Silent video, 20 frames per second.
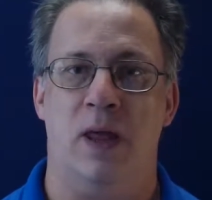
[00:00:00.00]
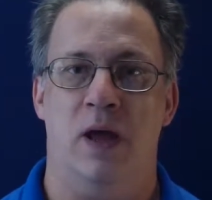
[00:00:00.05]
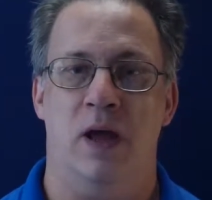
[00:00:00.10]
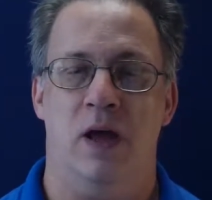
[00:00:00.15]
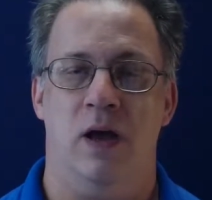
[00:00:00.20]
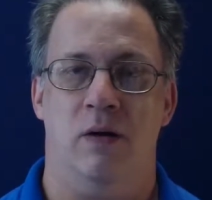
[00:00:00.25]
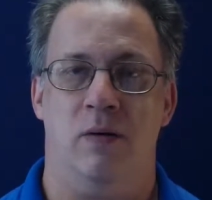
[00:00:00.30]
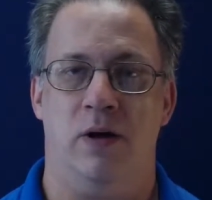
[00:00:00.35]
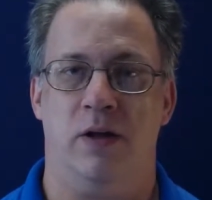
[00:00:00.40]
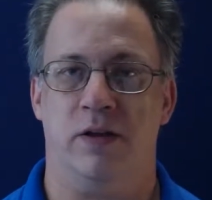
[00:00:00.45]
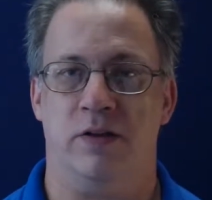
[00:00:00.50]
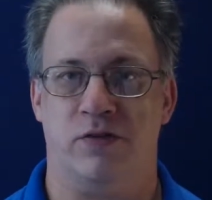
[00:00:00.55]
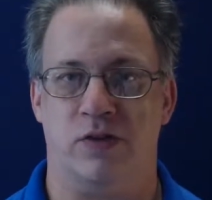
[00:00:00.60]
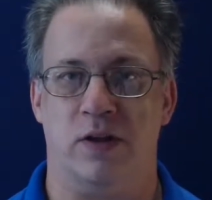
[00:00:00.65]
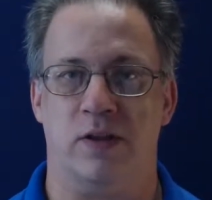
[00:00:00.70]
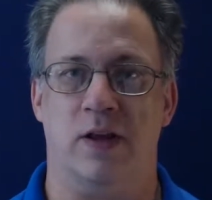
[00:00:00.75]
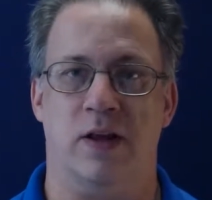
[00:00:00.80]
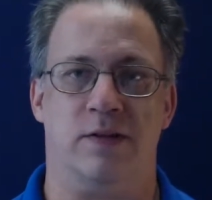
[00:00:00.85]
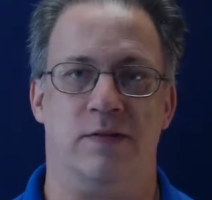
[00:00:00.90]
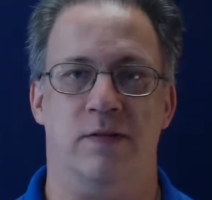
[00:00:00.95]
Well, he said
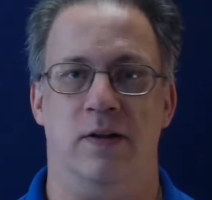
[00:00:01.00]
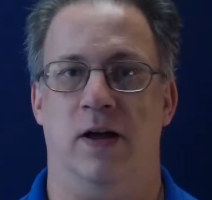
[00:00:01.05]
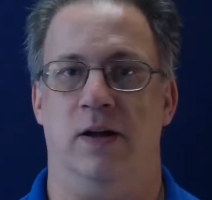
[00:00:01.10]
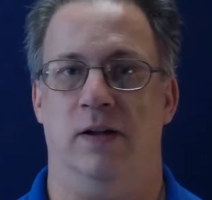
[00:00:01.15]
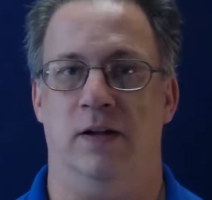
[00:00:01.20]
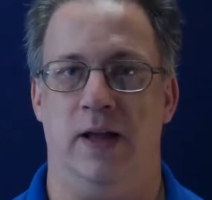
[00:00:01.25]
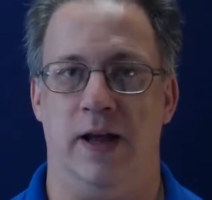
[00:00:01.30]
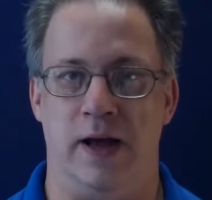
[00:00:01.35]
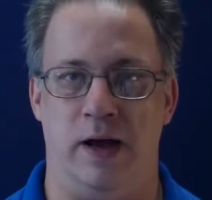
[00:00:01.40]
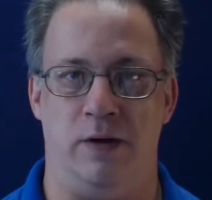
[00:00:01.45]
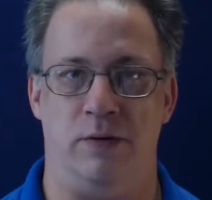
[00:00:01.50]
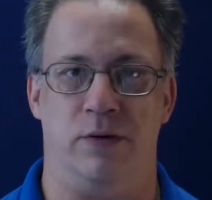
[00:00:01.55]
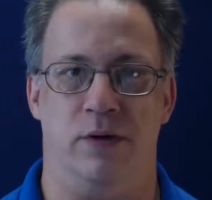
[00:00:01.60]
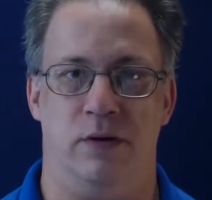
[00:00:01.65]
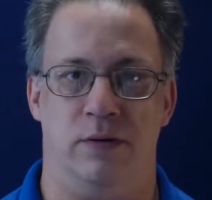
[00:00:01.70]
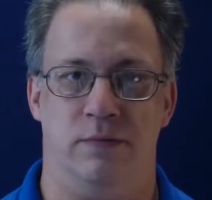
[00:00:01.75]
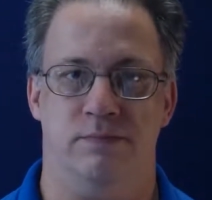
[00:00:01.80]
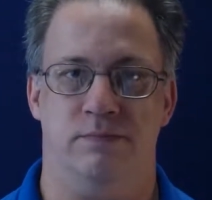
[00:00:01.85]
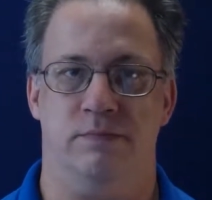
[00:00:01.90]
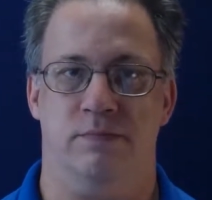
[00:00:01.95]
that's not allowed.
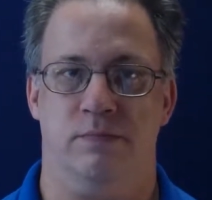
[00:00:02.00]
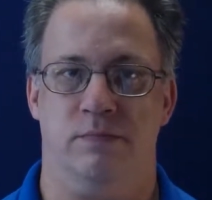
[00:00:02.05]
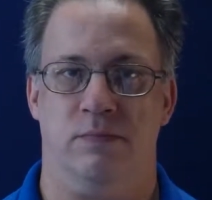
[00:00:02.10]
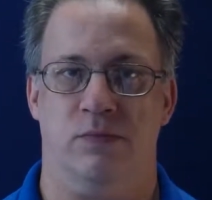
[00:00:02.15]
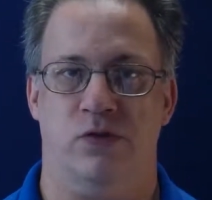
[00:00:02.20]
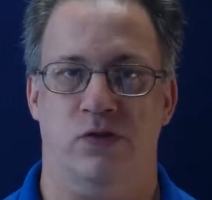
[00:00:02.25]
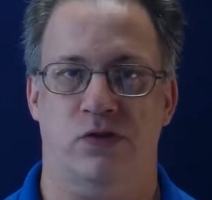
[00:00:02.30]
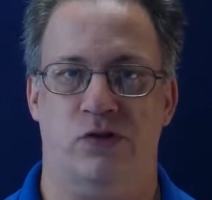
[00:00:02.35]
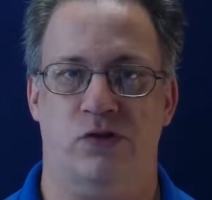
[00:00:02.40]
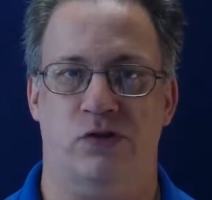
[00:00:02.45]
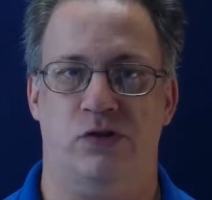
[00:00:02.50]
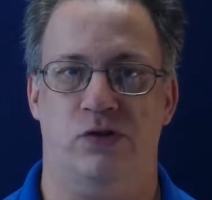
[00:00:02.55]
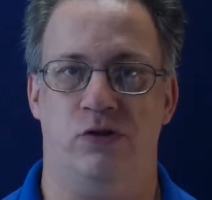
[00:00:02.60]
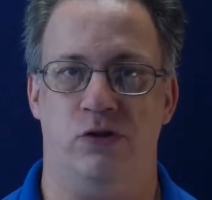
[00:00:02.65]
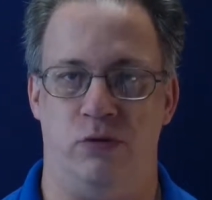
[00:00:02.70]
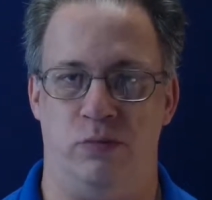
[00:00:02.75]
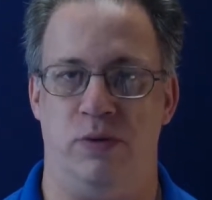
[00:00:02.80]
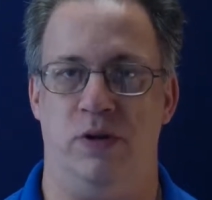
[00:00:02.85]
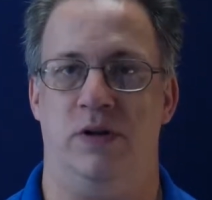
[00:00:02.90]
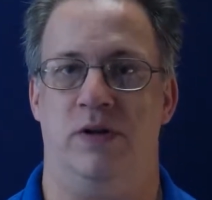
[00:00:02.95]

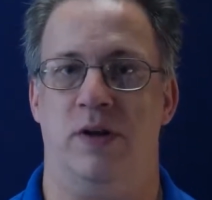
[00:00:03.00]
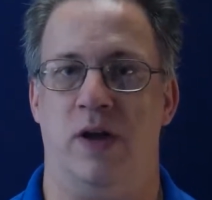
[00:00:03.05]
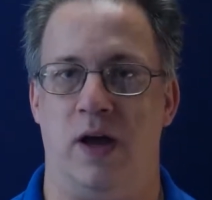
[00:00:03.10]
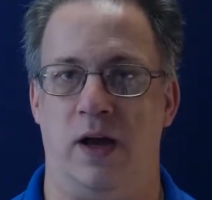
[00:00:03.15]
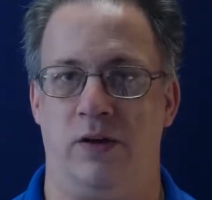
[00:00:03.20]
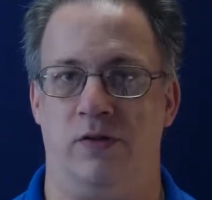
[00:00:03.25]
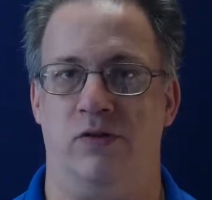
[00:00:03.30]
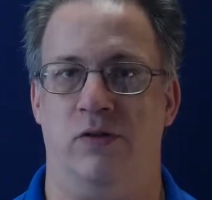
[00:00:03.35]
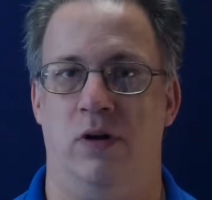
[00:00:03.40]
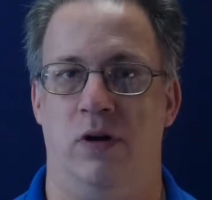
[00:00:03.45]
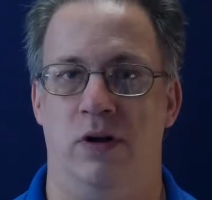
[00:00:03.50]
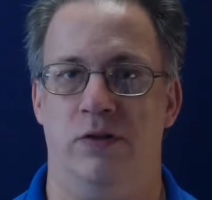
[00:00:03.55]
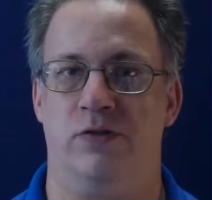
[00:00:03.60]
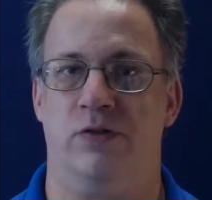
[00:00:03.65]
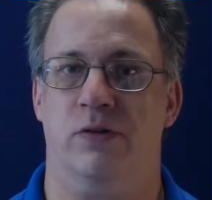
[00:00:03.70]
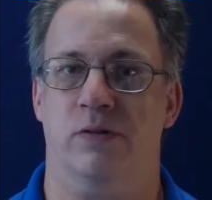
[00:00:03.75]
Stupid tax laws.